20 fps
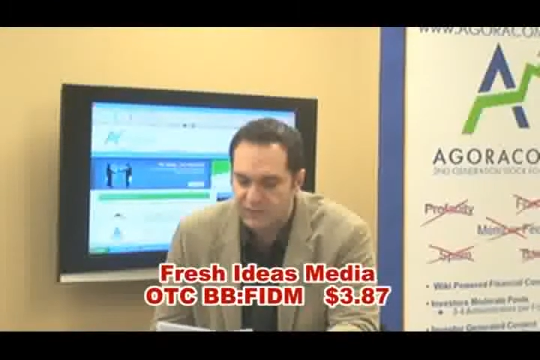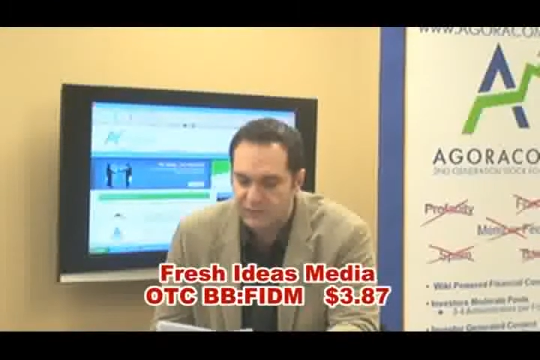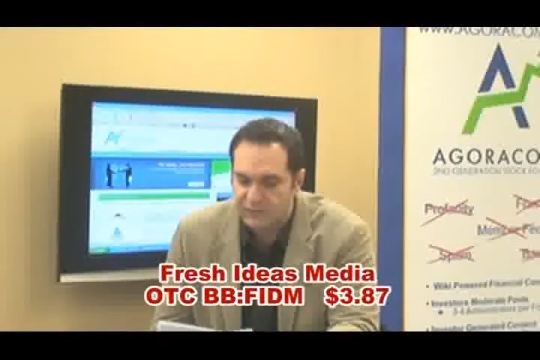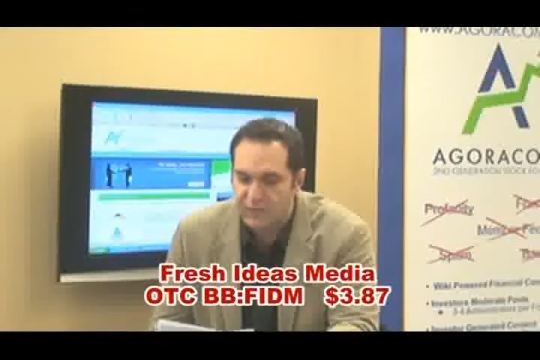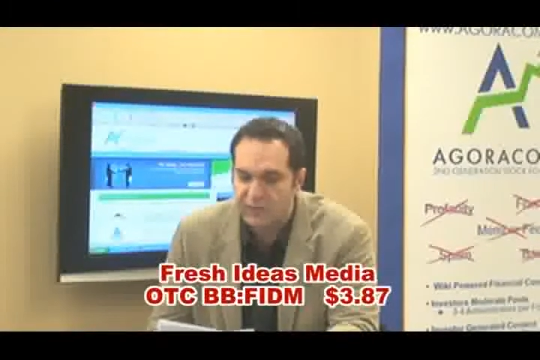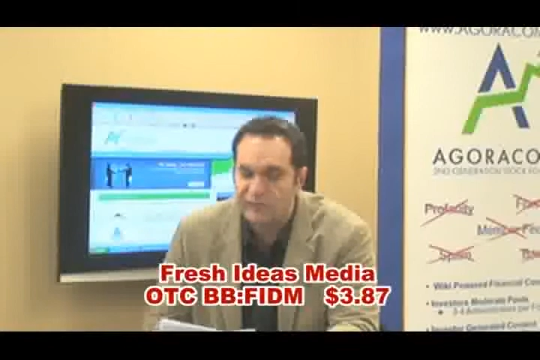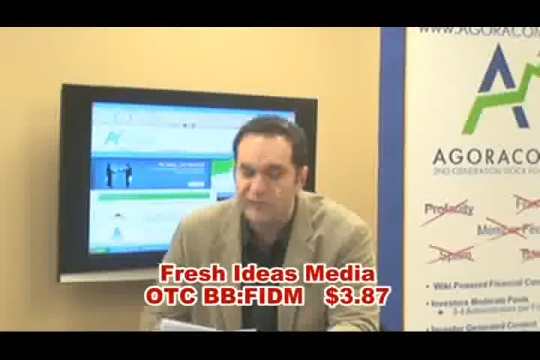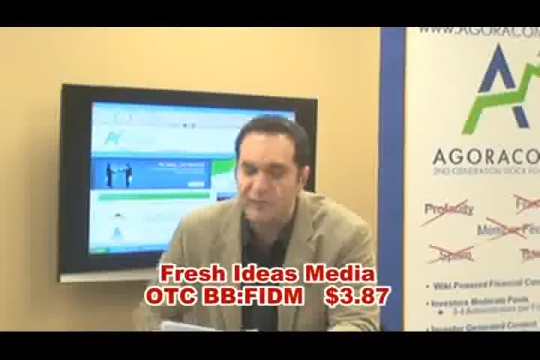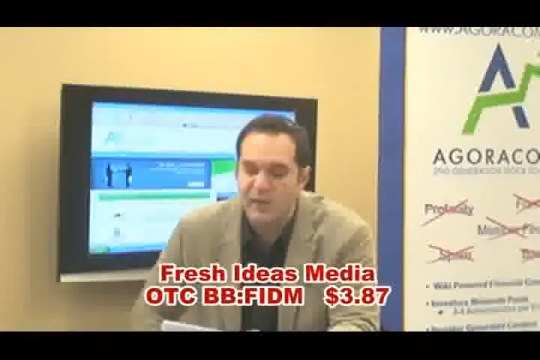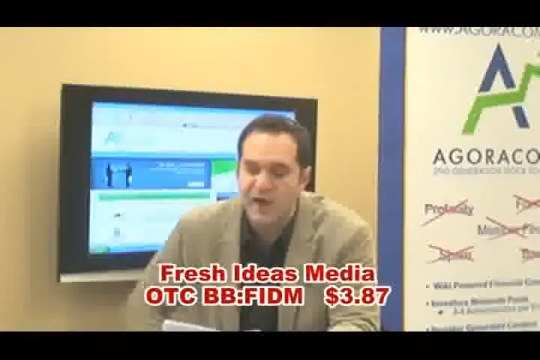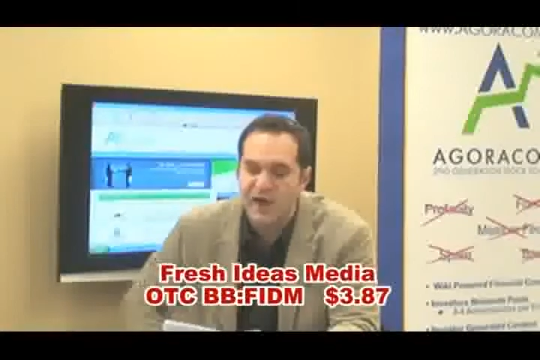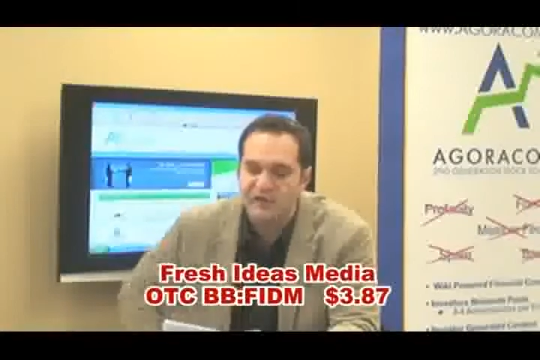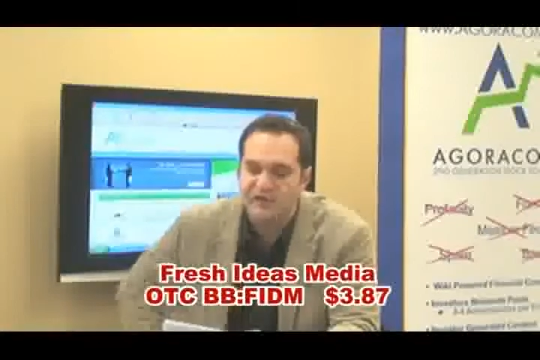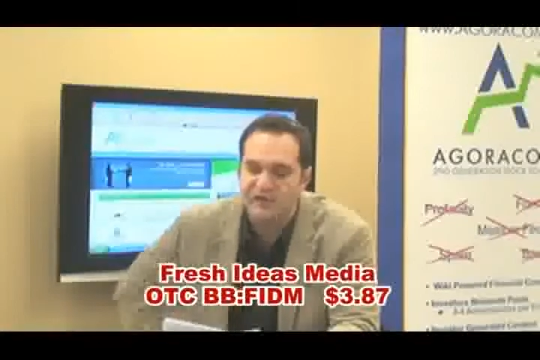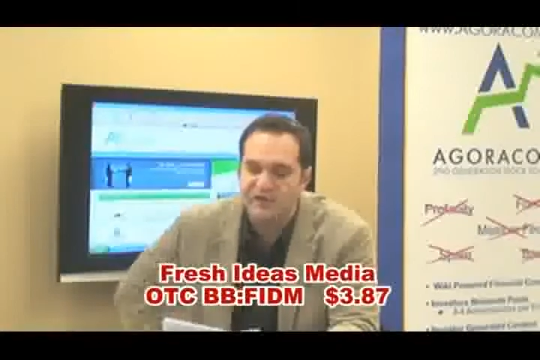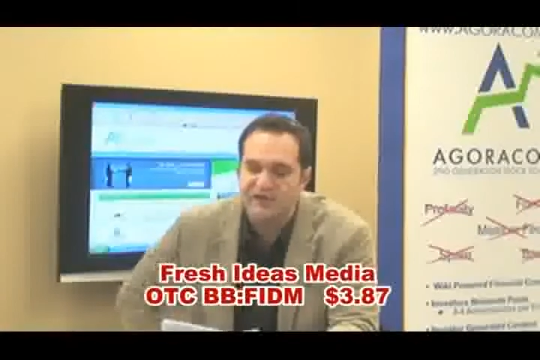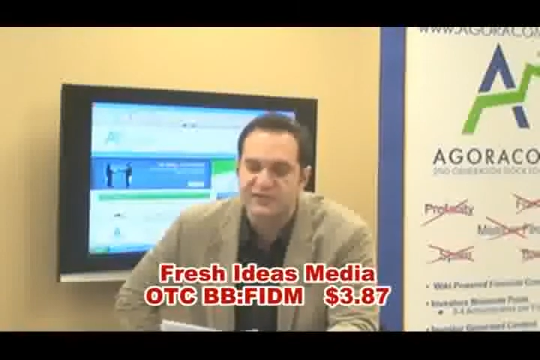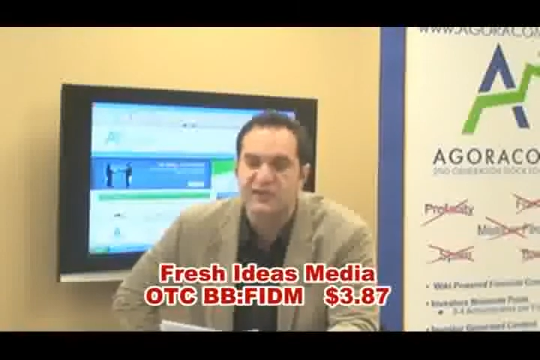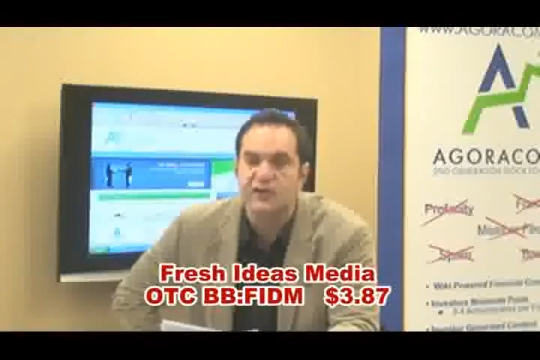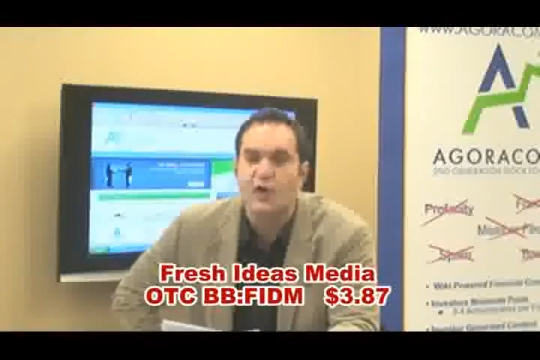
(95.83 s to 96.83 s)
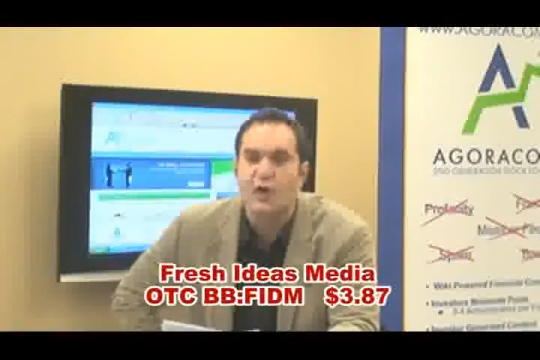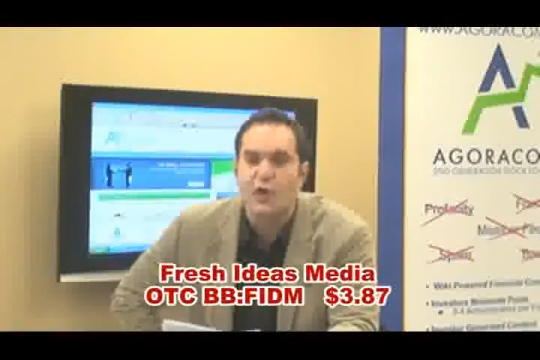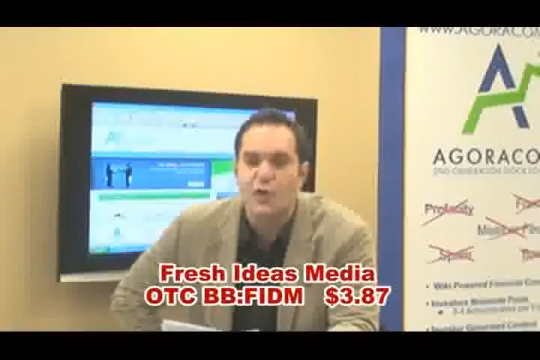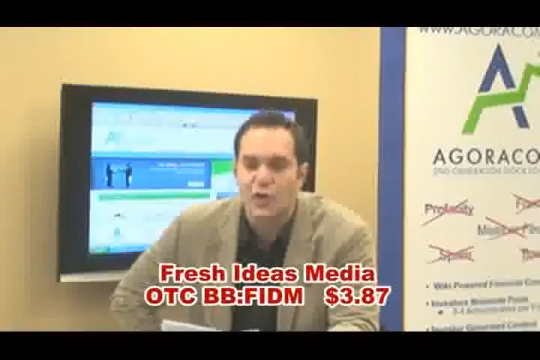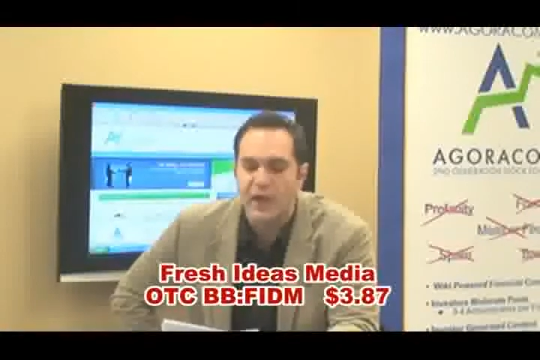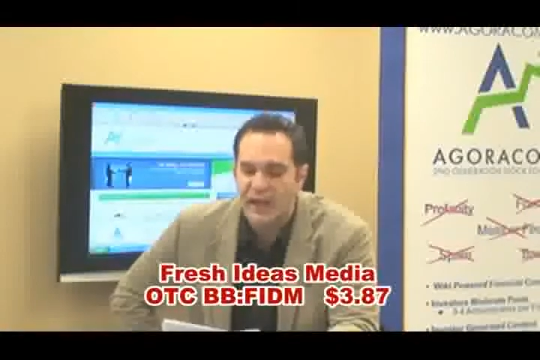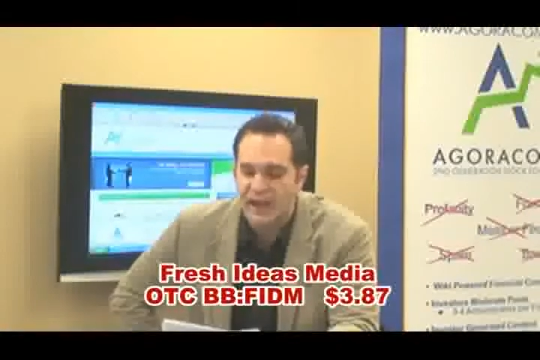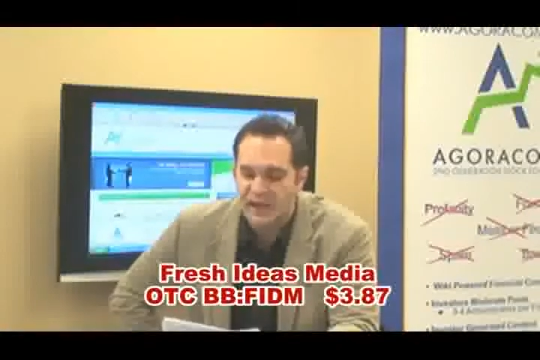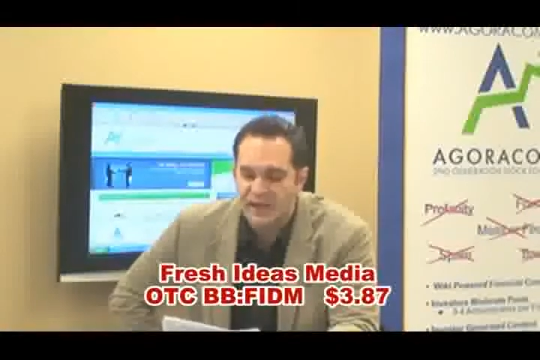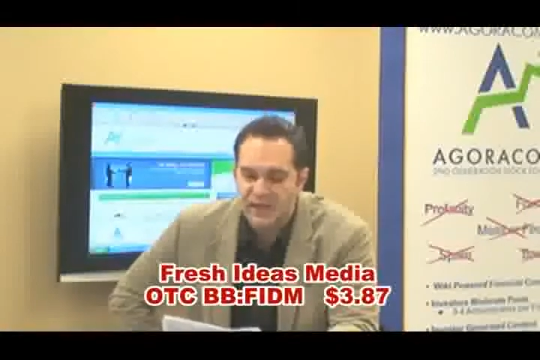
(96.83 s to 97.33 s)
gross profits in
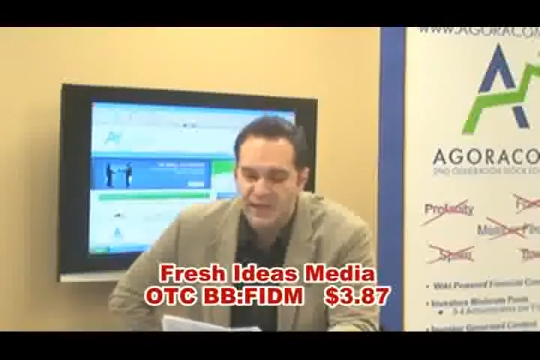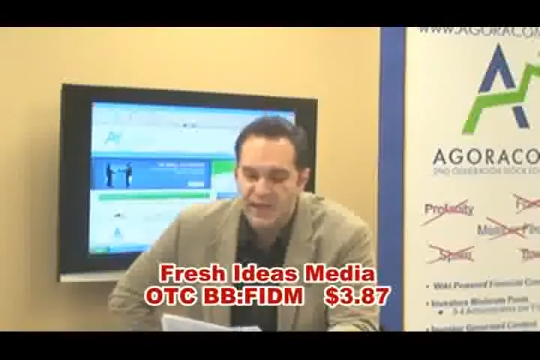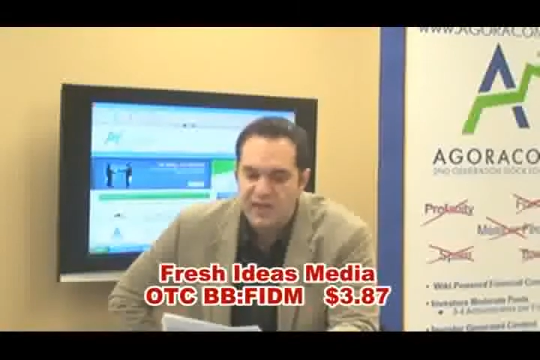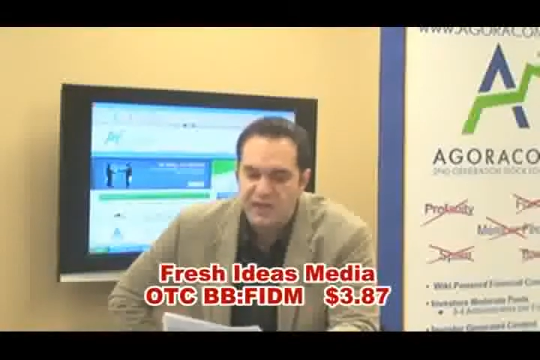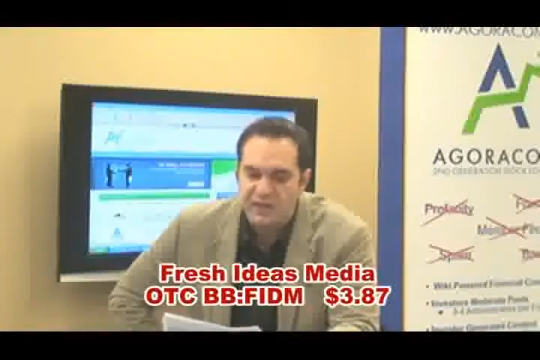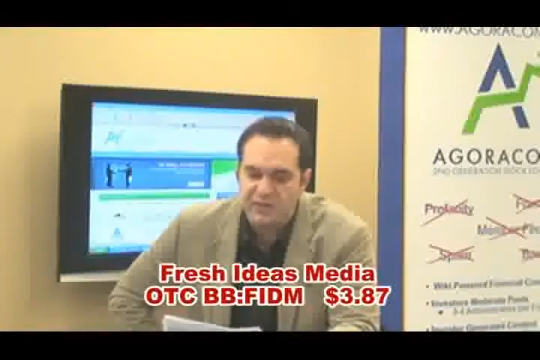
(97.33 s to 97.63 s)
2008,